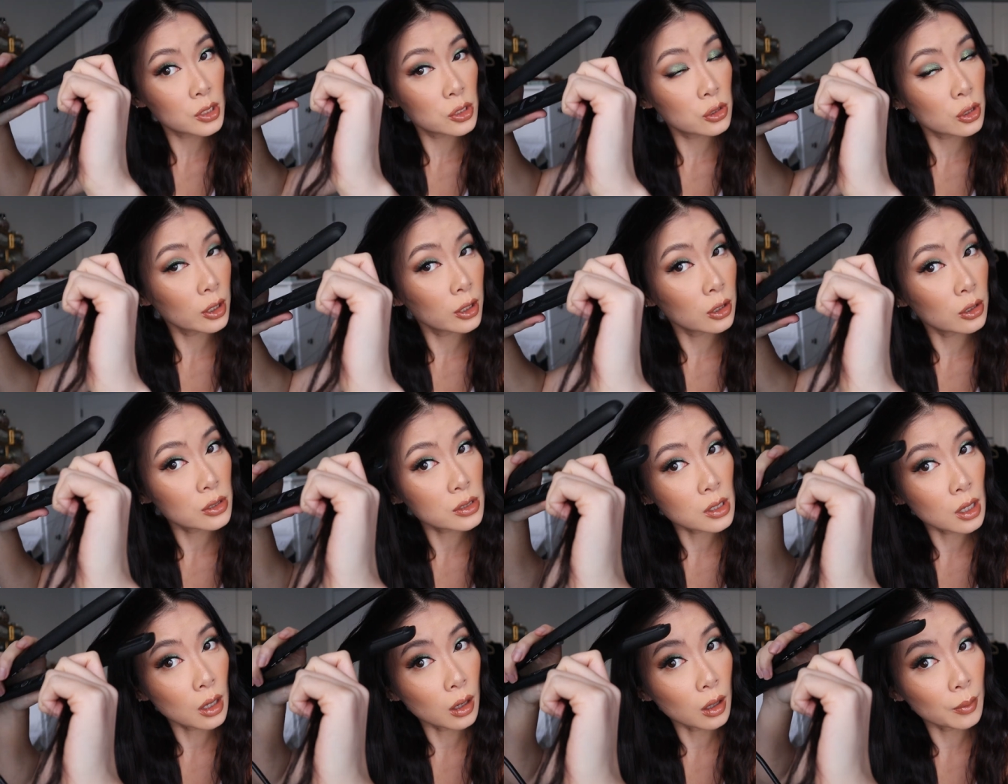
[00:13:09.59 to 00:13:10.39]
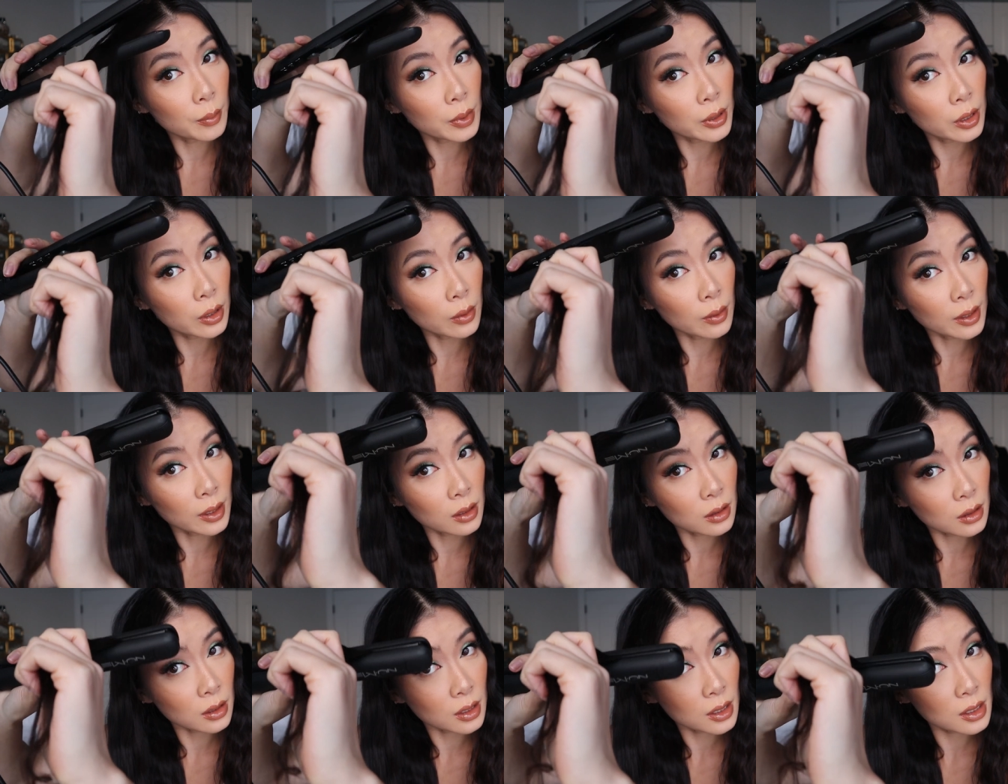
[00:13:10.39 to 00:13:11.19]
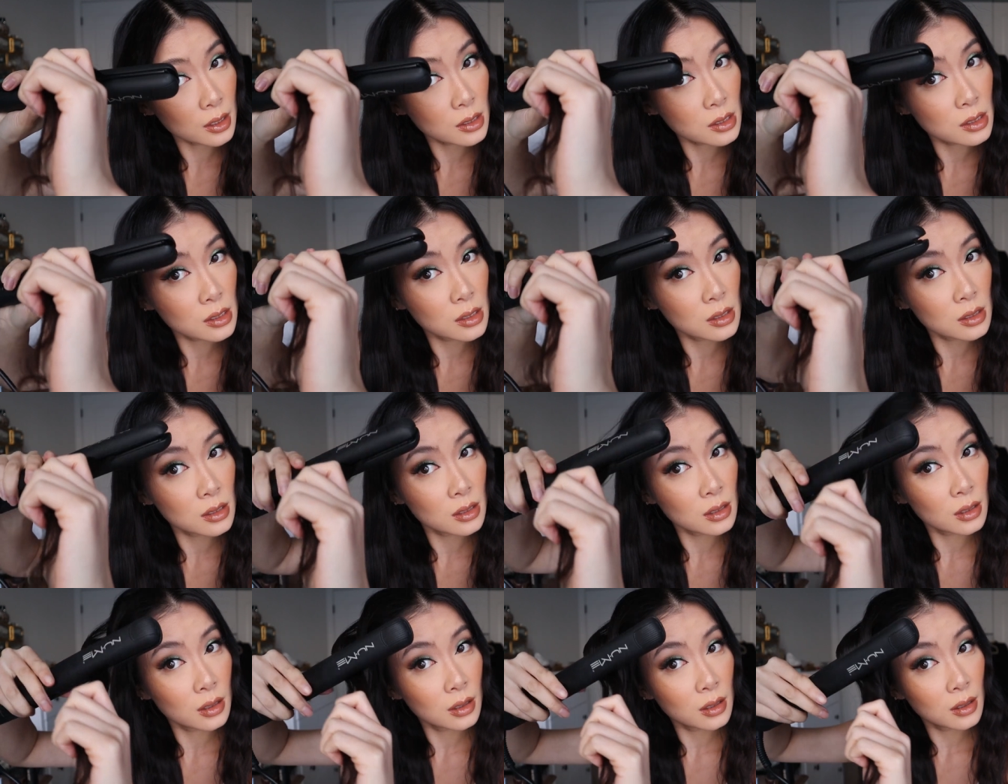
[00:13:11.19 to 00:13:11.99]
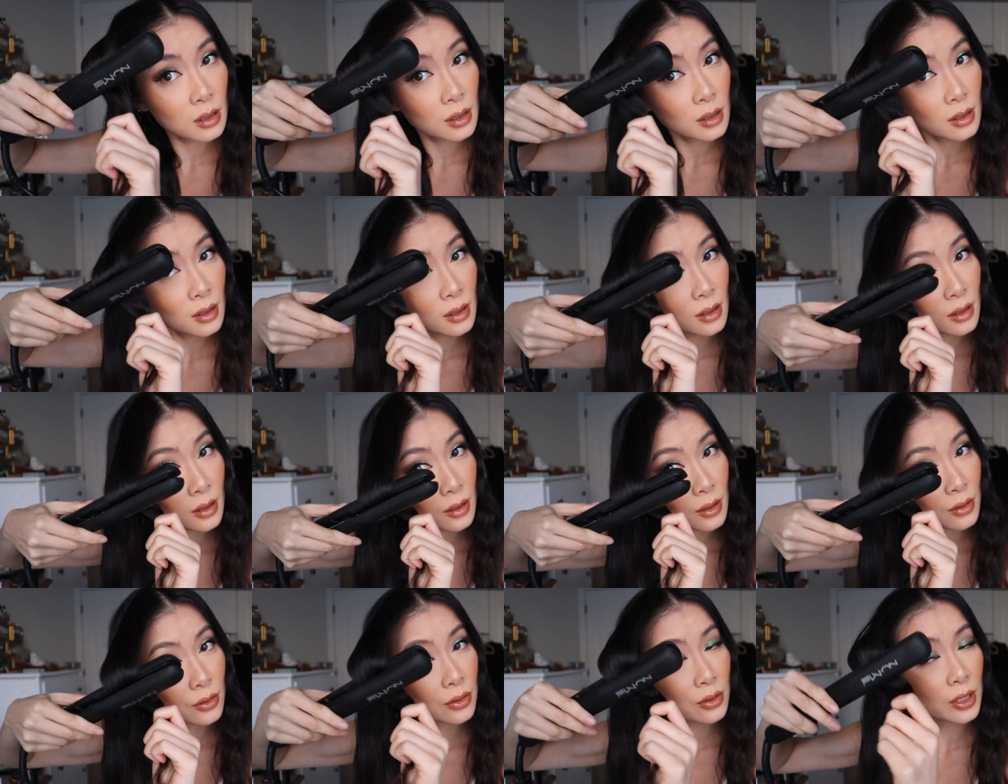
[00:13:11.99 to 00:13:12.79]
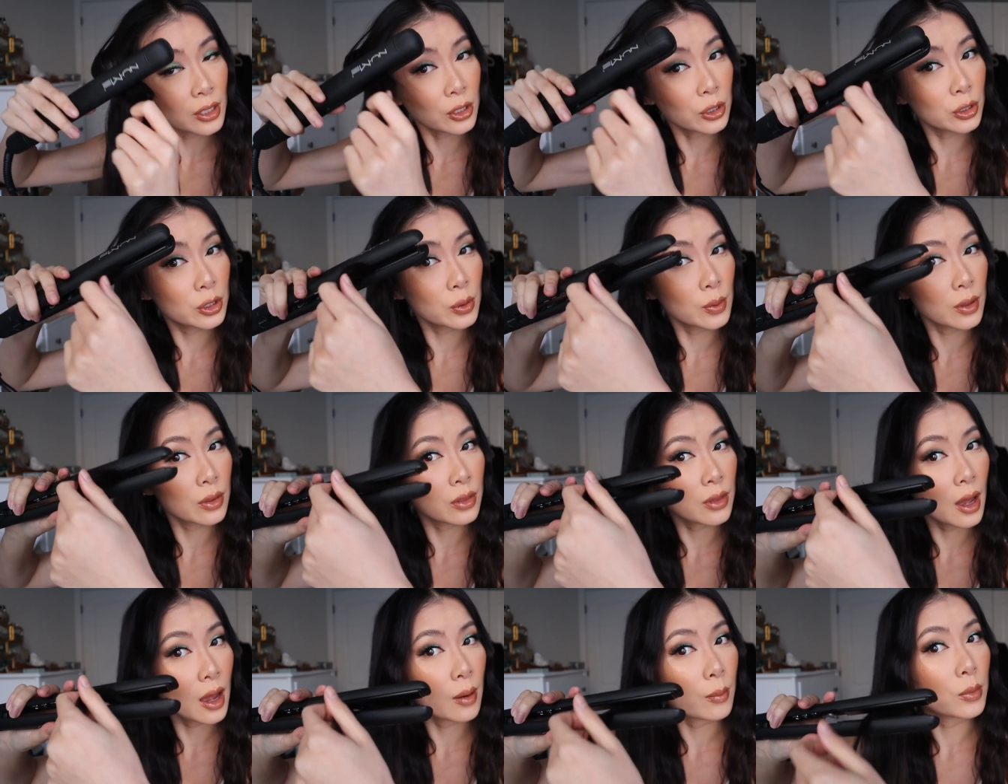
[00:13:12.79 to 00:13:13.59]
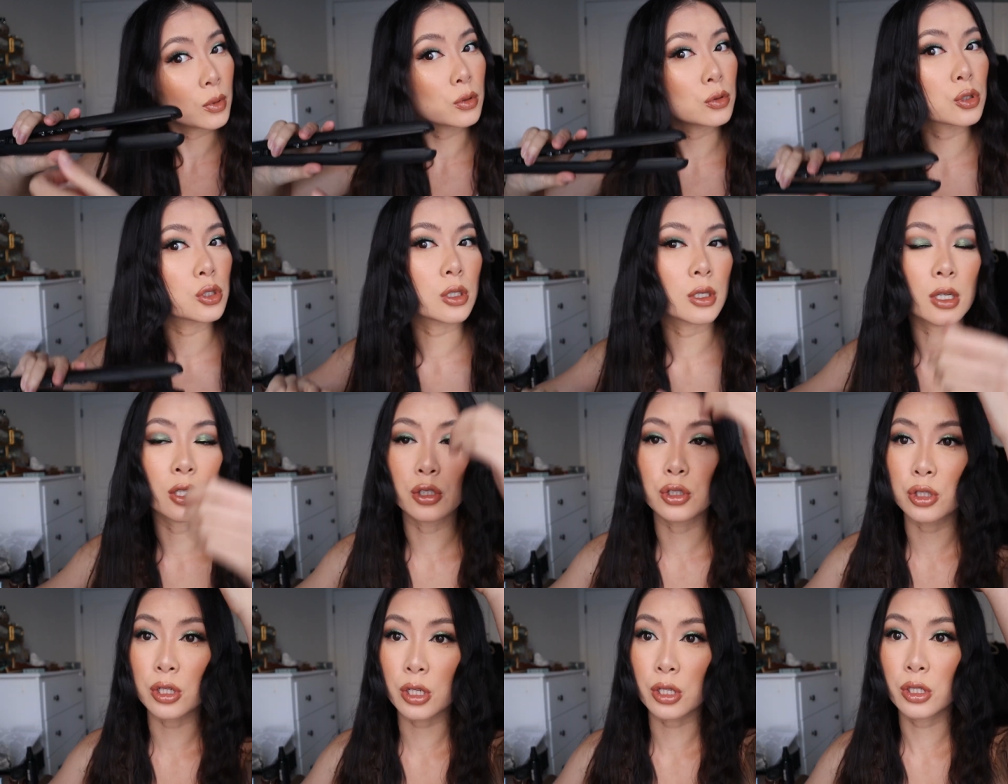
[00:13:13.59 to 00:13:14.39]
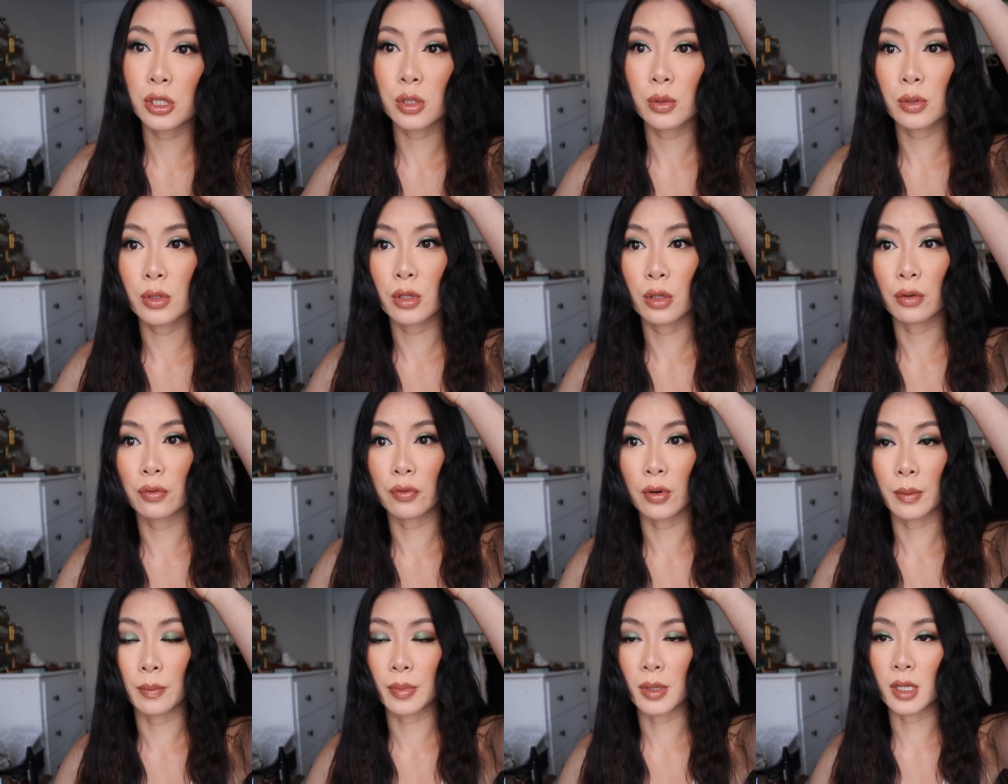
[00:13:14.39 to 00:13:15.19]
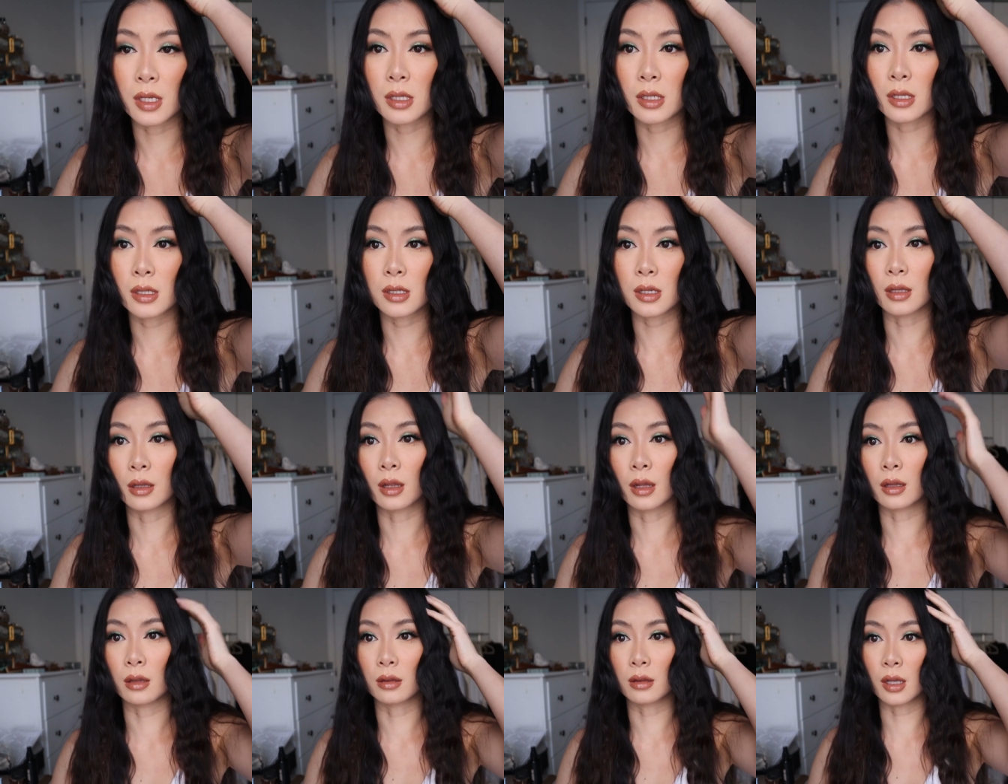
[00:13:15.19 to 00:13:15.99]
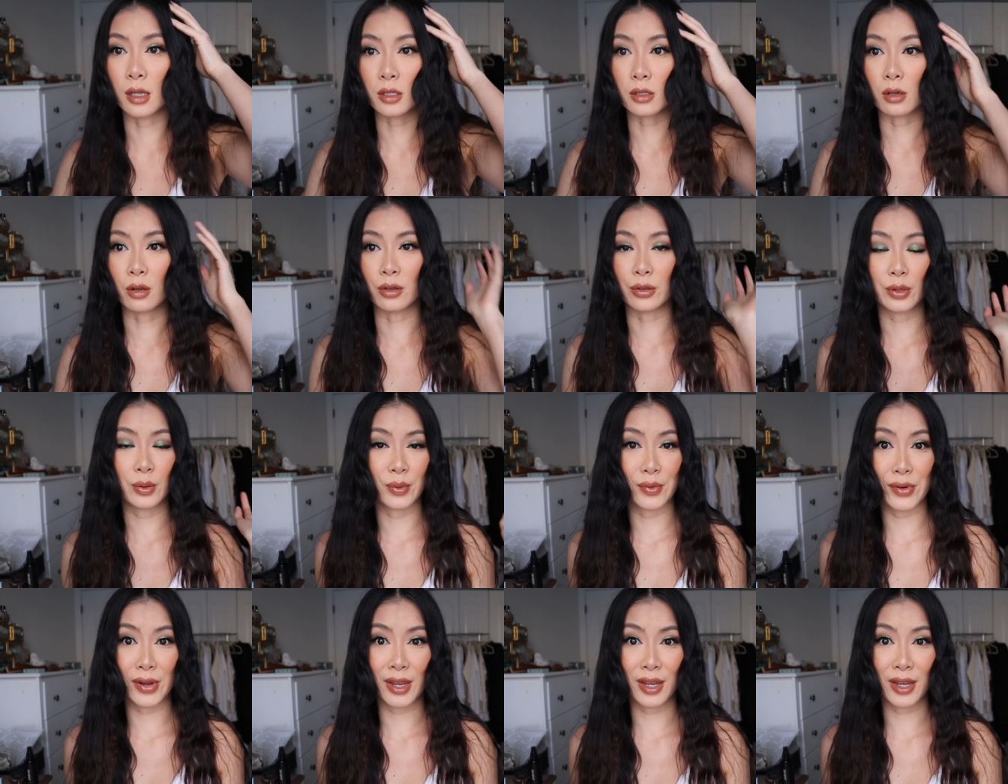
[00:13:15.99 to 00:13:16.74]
my straightener's not on, but you go like this, like you're doing that motion and just do it to the front pieces and then that's all you would